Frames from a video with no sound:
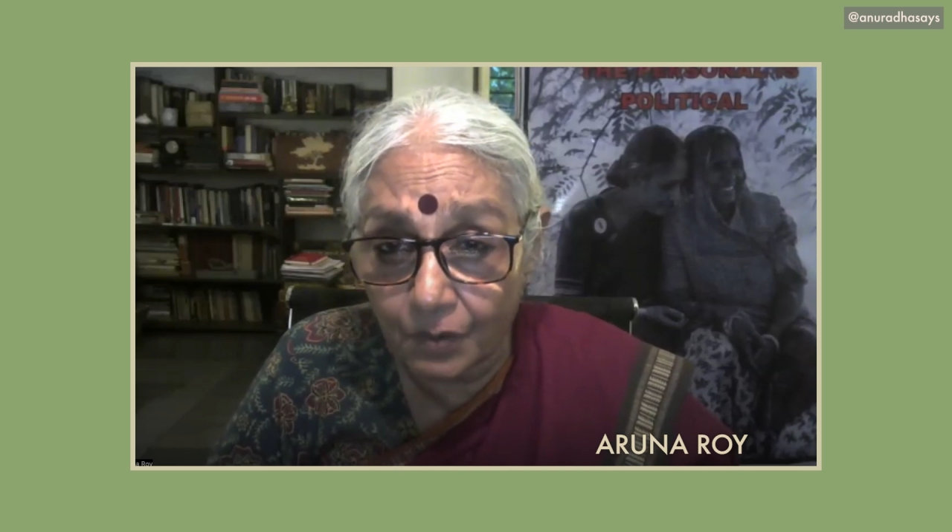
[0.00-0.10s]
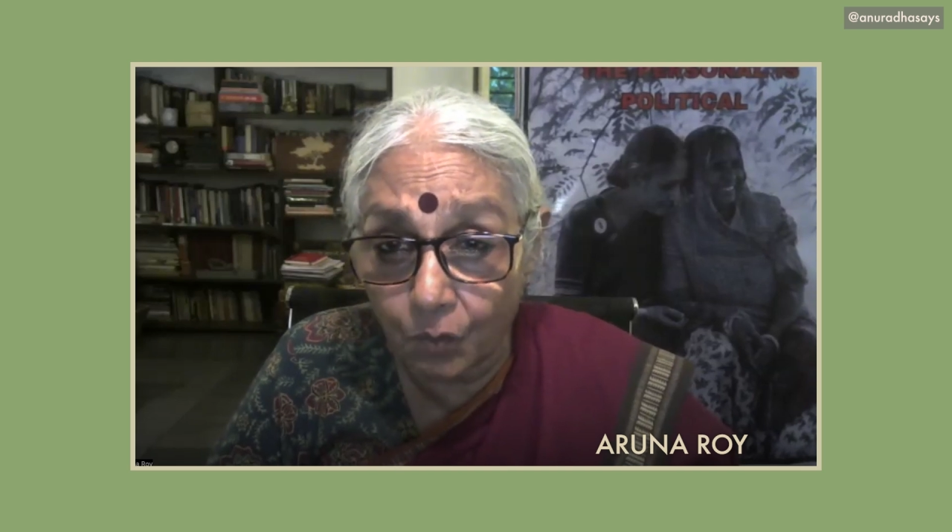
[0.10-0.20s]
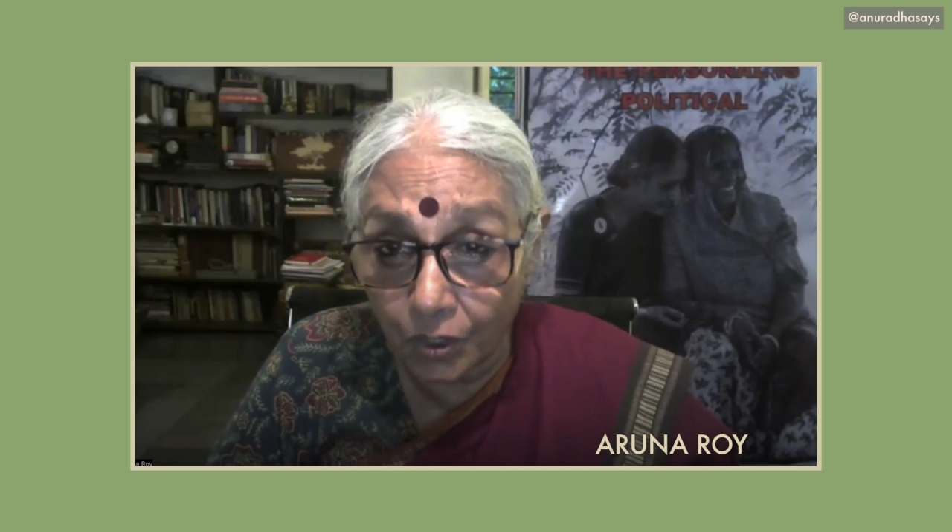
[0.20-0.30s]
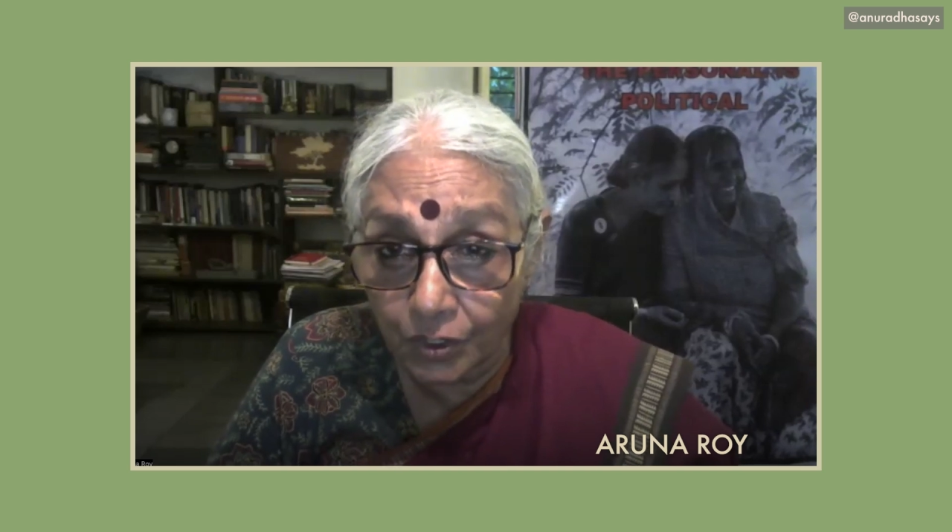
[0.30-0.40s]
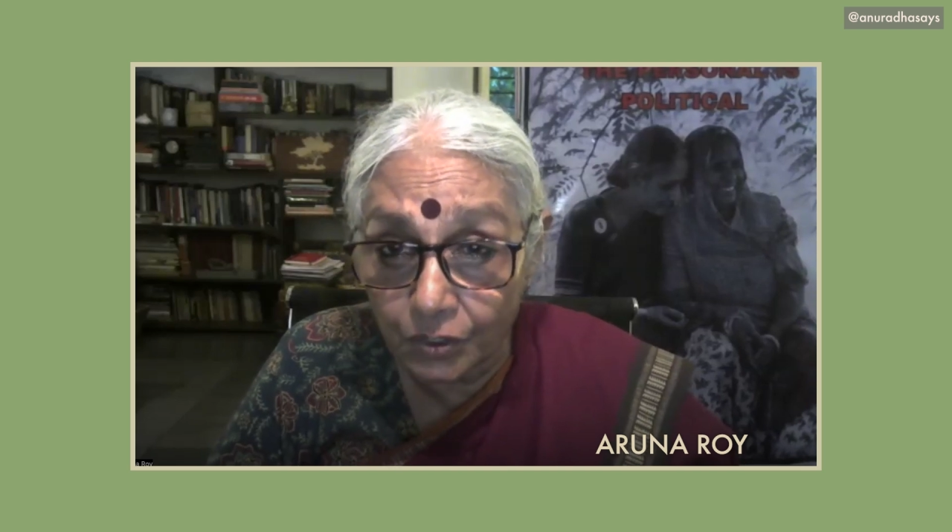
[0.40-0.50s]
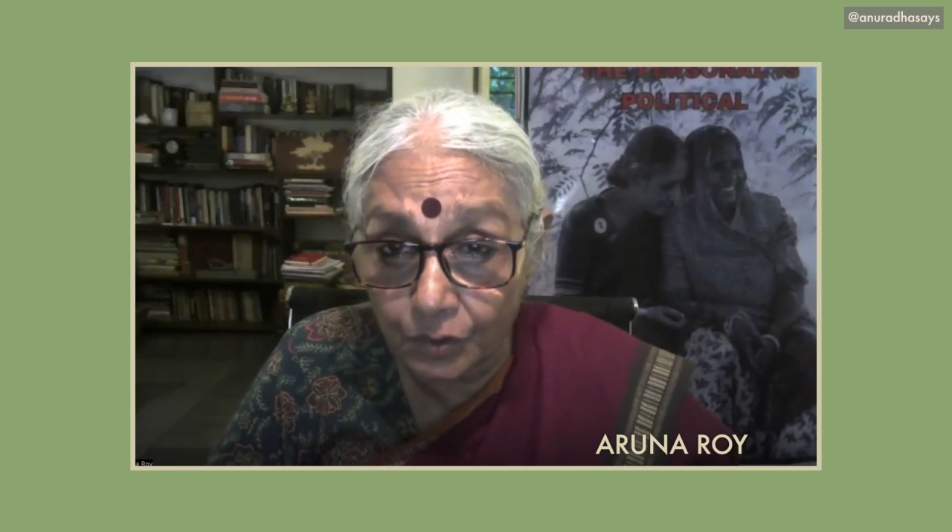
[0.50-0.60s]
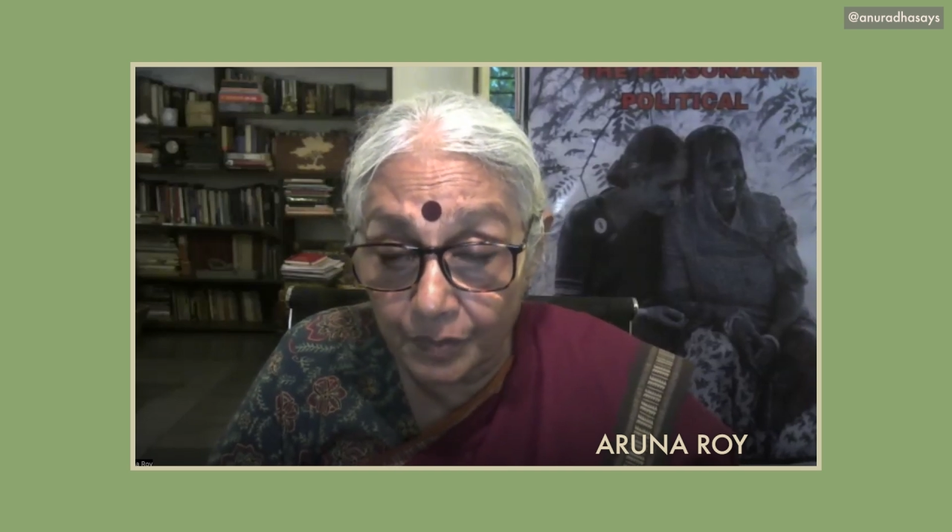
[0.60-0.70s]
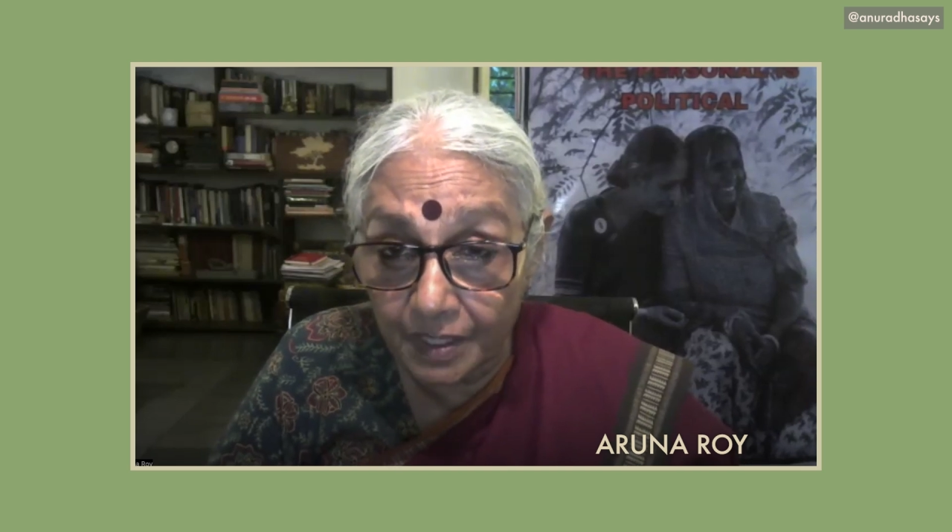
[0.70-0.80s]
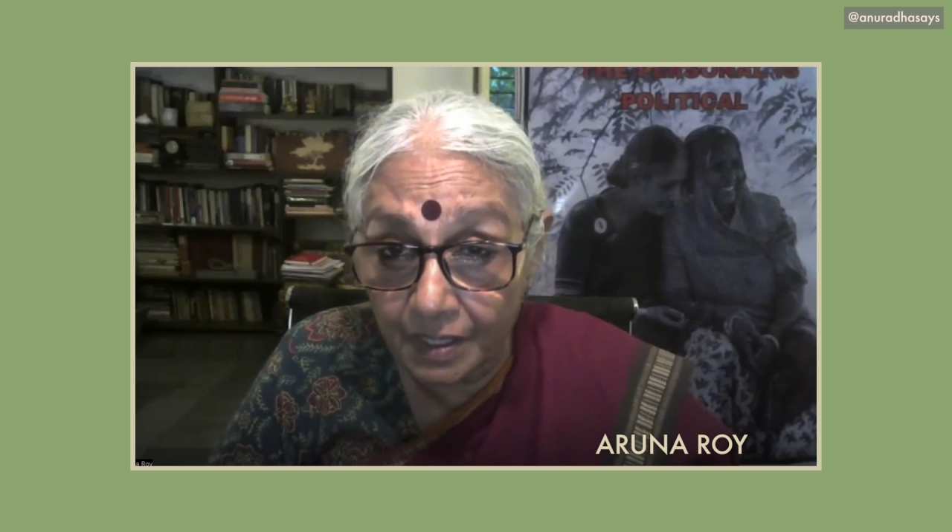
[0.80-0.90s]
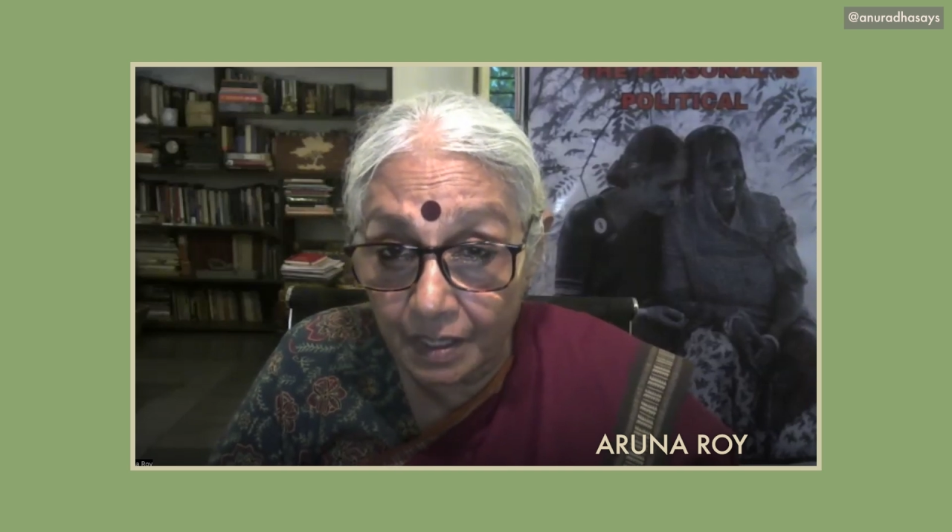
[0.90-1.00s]
I wanted to
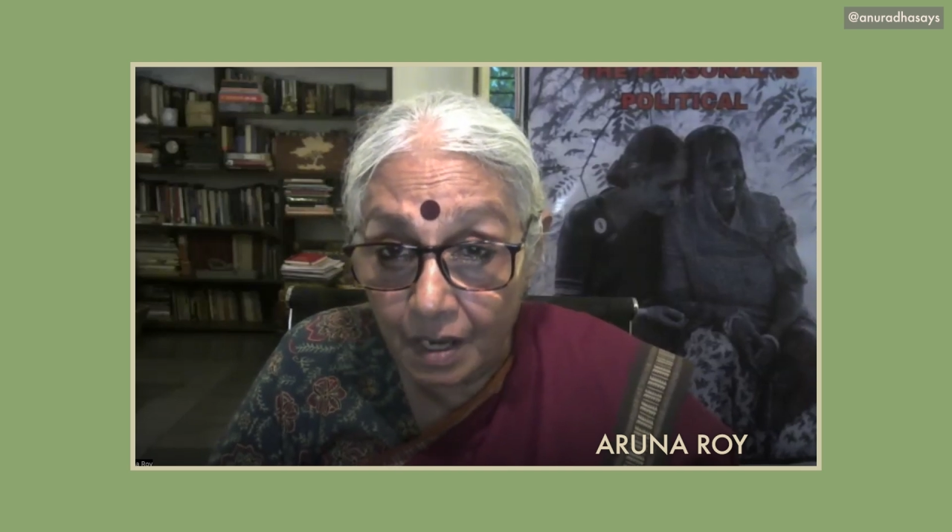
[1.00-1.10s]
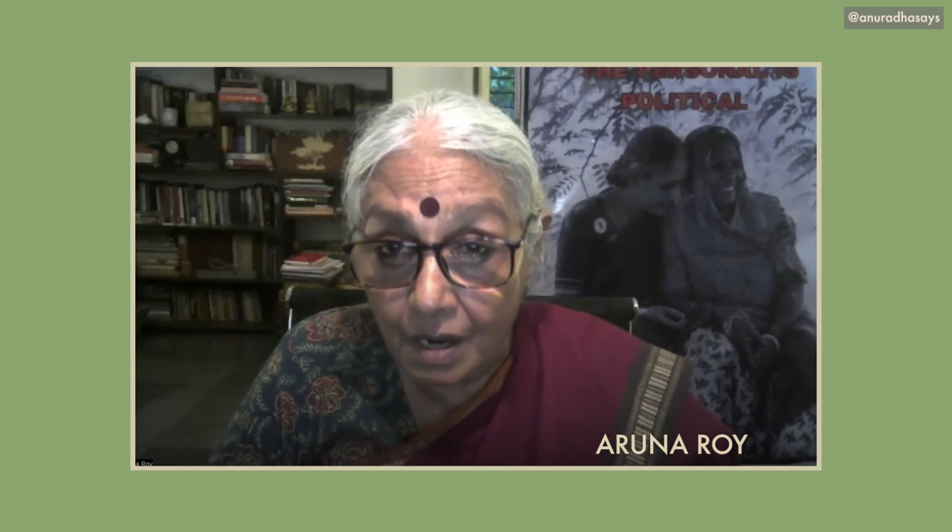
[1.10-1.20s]
be